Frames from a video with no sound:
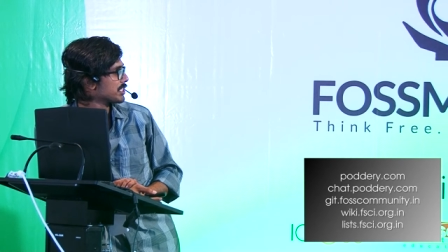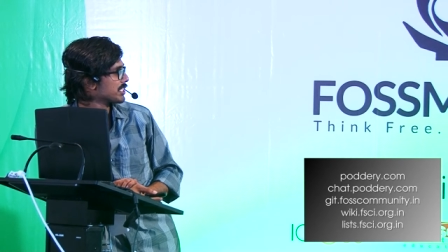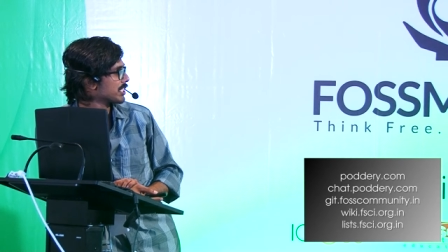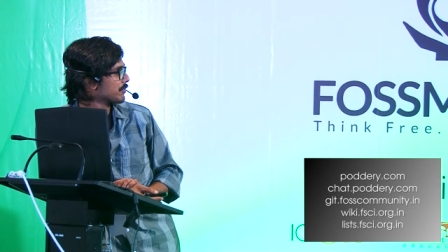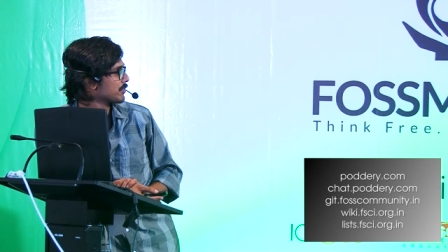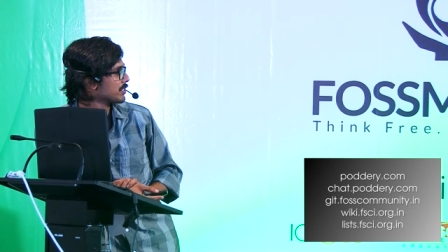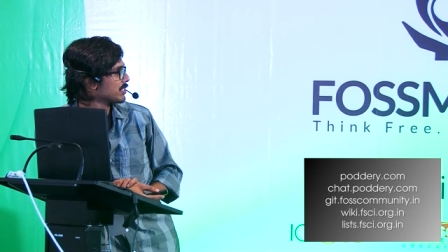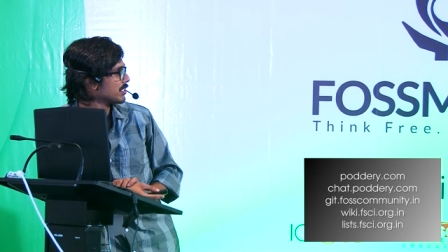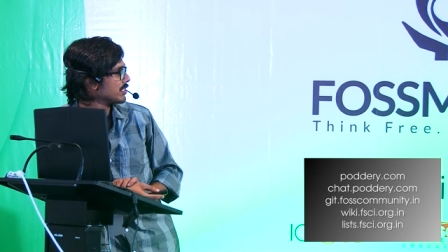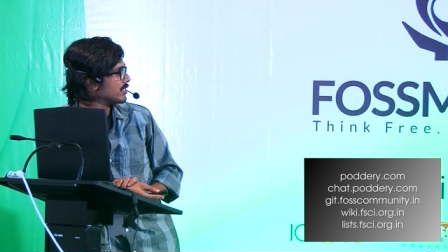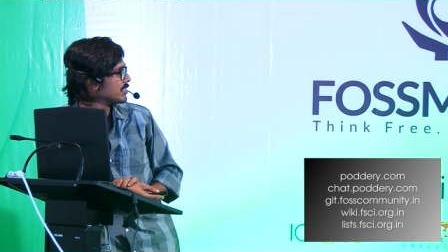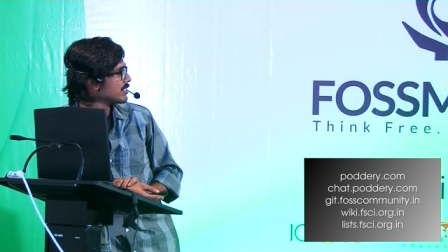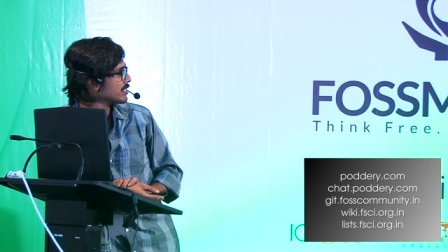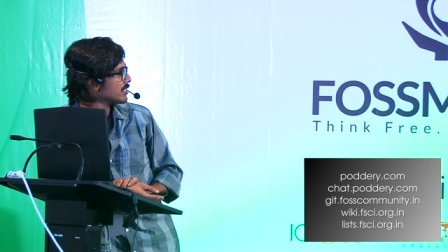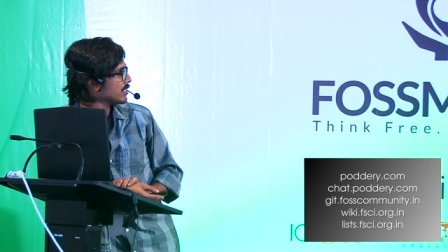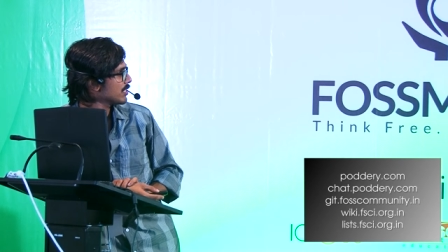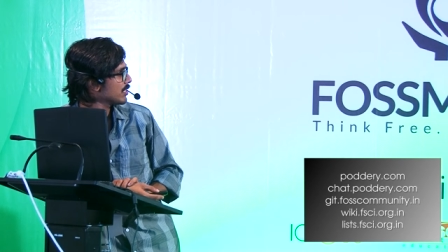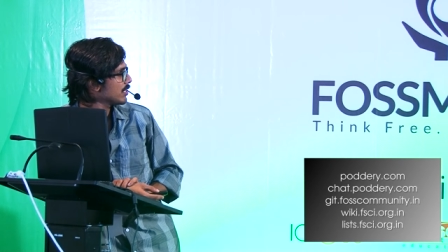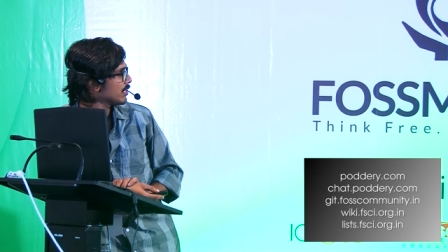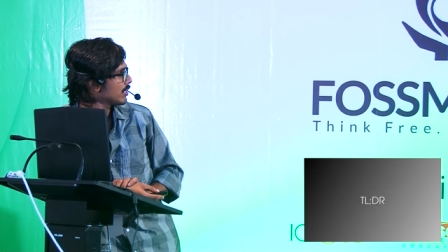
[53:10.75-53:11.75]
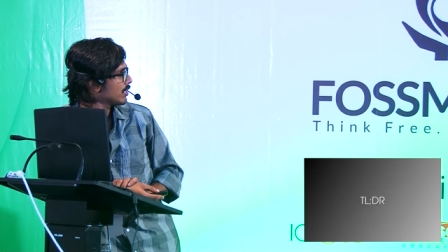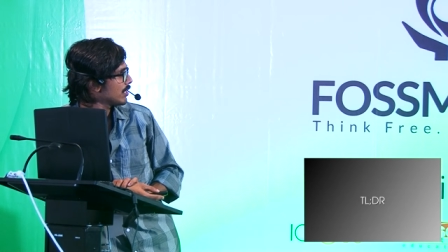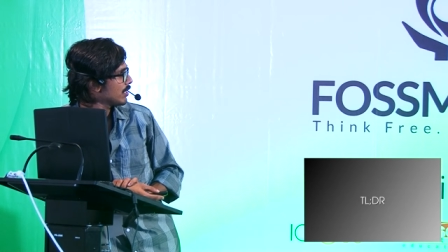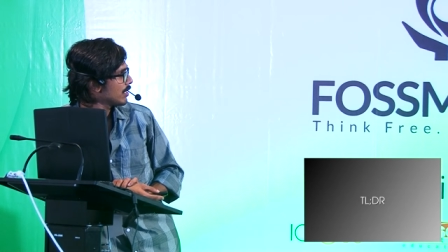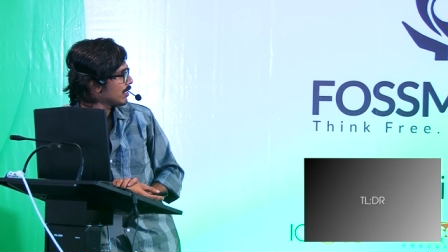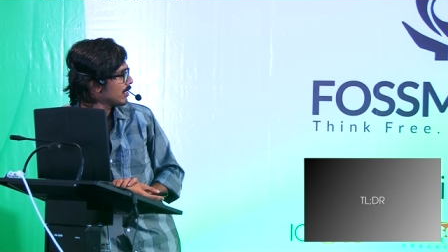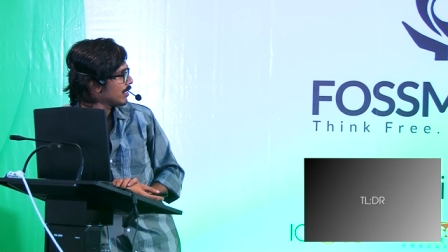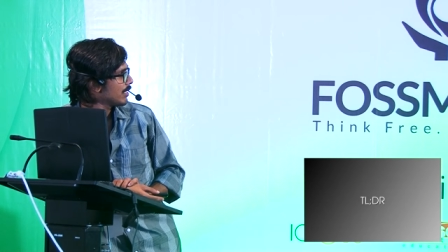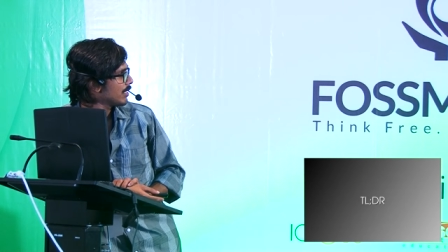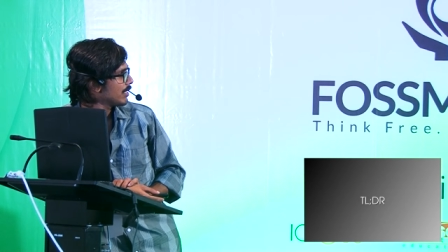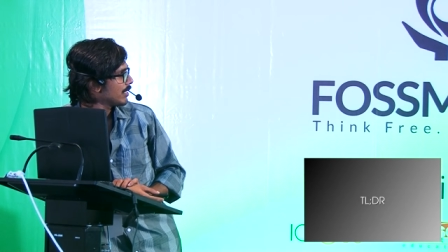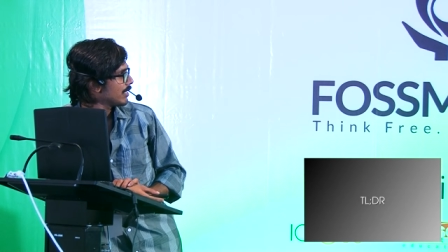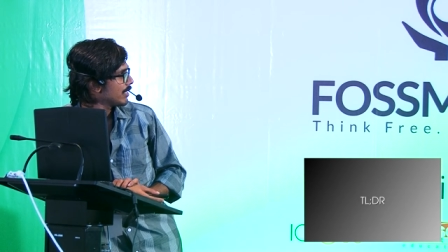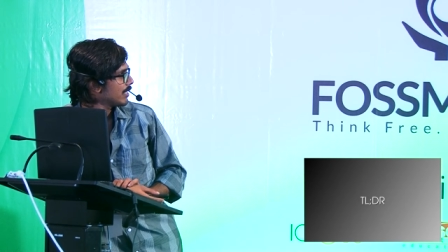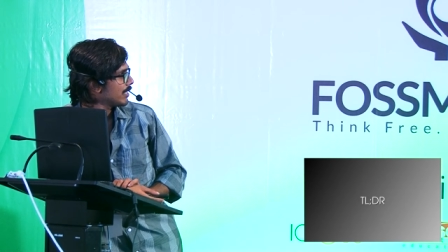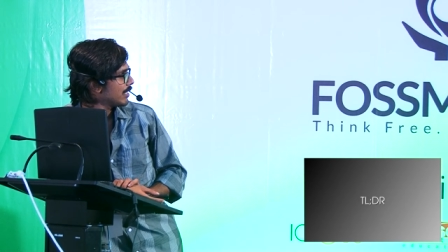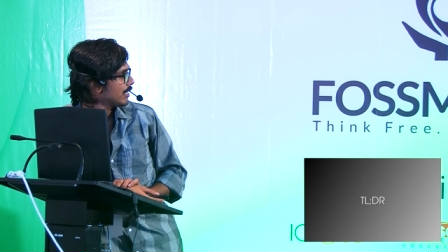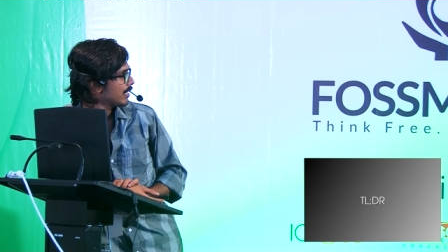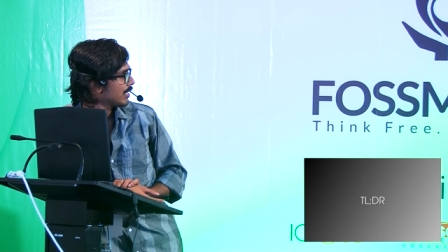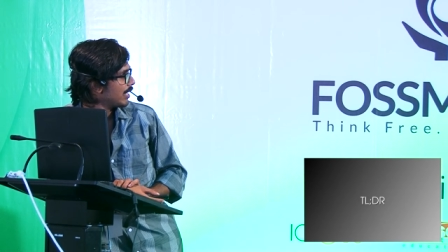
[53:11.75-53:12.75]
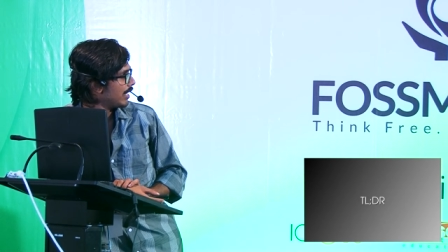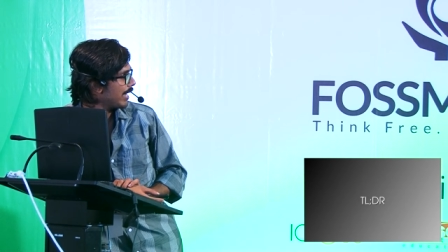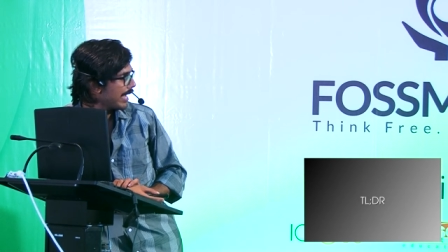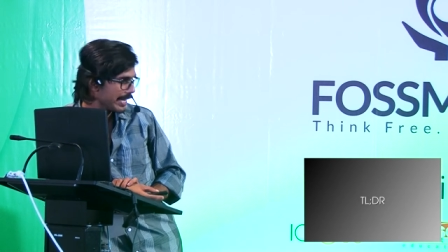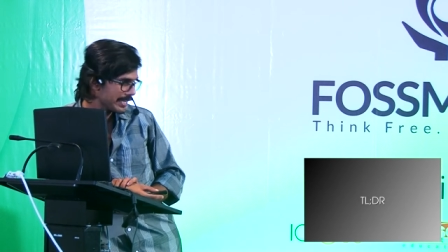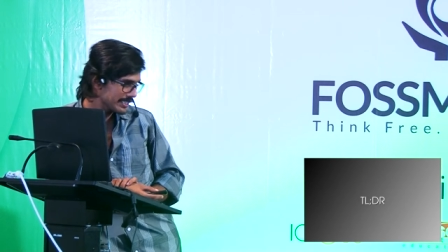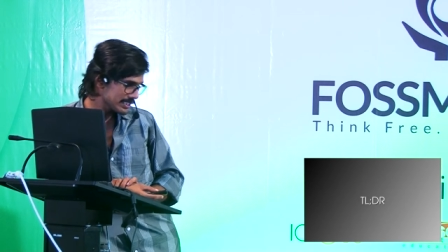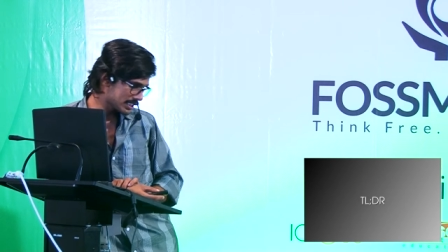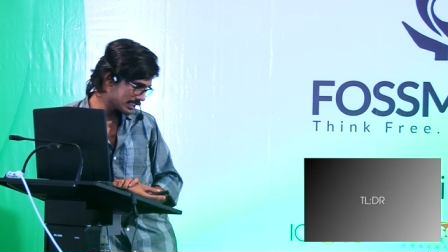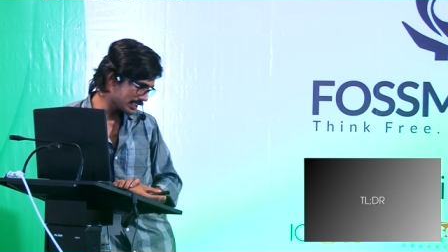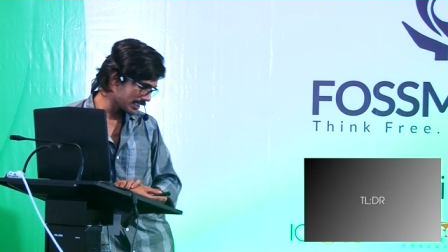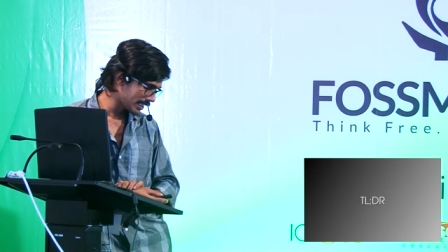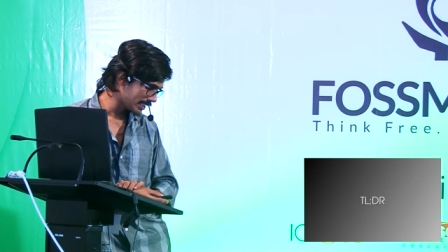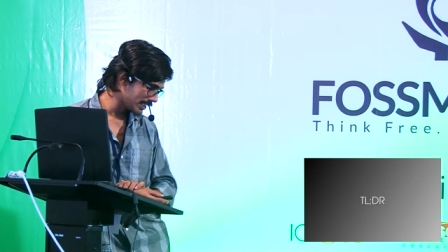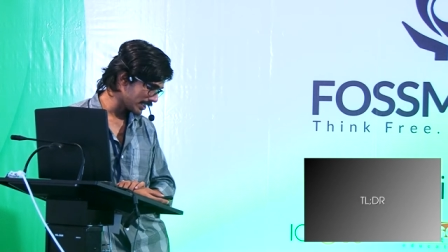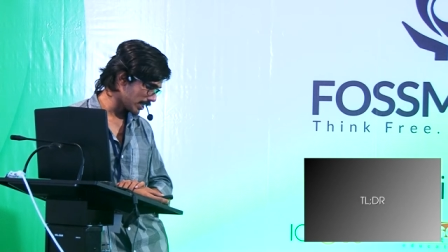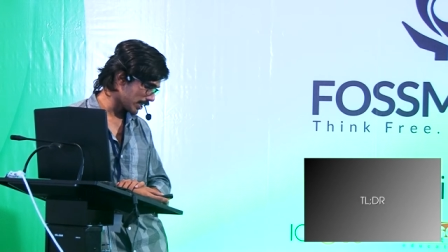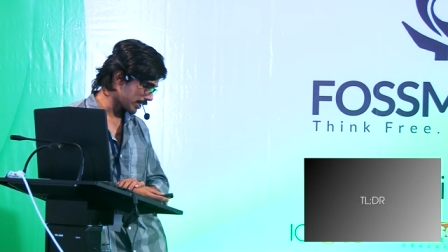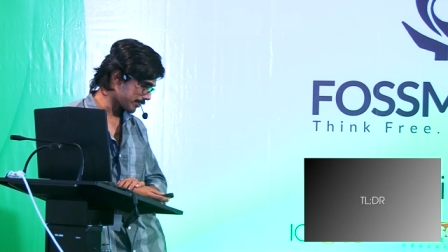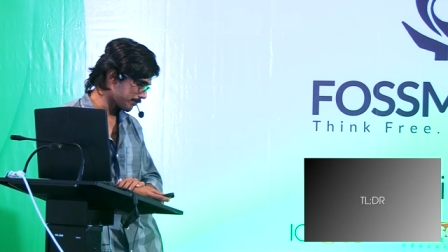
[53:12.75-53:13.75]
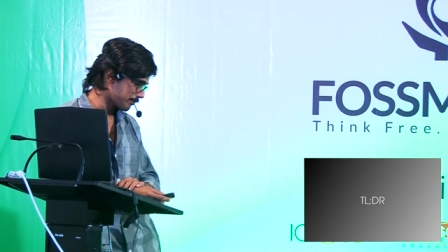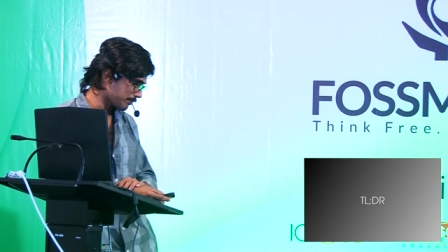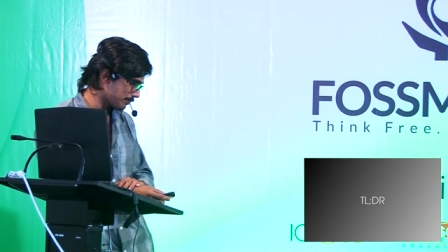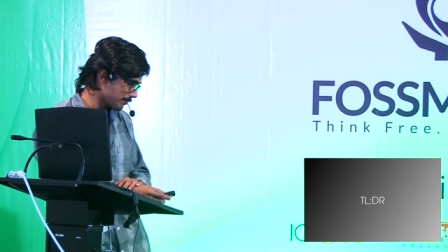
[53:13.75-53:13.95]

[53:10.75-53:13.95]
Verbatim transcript: services and TLDR.